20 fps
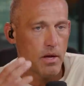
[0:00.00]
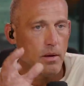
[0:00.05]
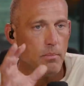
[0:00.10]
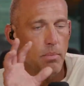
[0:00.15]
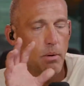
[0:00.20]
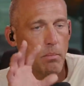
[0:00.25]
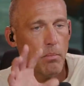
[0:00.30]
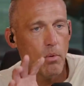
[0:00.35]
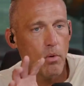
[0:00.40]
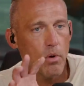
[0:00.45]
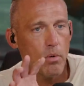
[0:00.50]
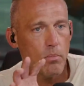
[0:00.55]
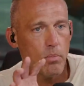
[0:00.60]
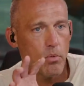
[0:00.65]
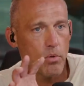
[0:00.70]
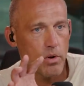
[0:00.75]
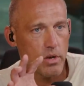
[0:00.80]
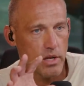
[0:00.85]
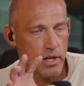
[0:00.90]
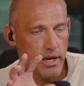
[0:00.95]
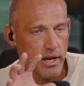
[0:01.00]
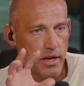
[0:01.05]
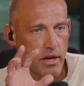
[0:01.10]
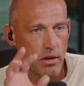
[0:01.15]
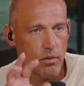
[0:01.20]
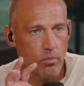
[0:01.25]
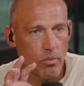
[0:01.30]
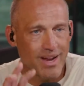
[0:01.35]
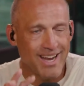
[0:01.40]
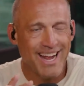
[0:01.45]
But more importantly,
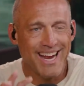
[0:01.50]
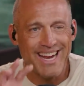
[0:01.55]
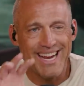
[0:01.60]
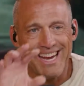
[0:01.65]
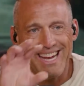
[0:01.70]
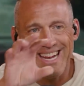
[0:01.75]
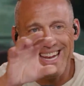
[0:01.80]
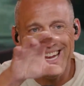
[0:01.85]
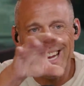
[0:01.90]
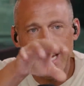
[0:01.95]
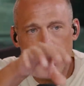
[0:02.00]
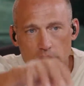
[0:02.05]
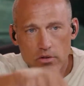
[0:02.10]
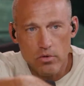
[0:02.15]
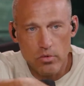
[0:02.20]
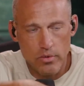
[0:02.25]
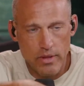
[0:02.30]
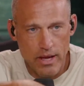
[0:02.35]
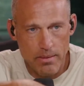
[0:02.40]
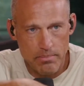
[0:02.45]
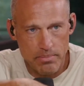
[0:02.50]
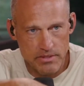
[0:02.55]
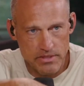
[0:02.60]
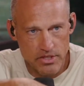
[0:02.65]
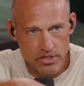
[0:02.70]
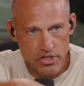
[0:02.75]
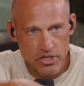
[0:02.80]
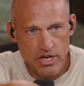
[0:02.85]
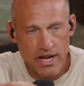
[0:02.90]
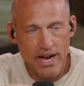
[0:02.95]
when I get into that
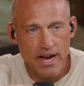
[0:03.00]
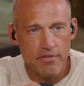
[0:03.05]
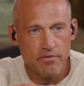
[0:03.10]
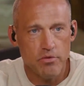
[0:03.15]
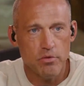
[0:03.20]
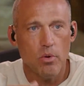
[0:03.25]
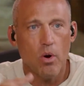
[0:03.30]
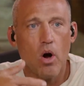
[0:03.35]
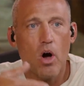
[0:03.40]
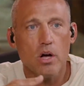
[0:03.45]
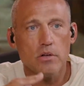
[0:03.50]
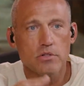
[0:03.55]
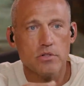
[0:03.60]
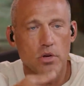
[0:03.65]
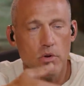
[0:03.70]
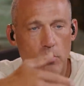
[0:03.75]
position, I have to also